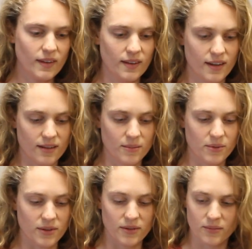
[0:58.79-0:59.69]
Now,
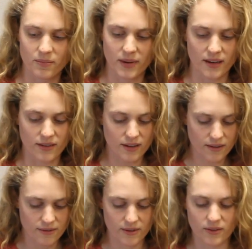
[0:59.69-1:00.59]
pull these panels
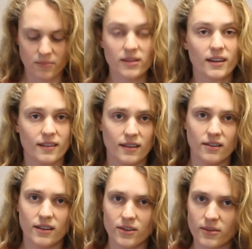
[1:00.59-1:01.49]
off. There's plexi
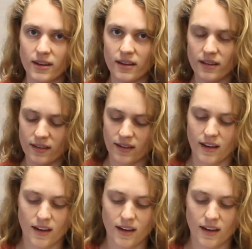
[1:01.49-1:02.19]
on each one of these.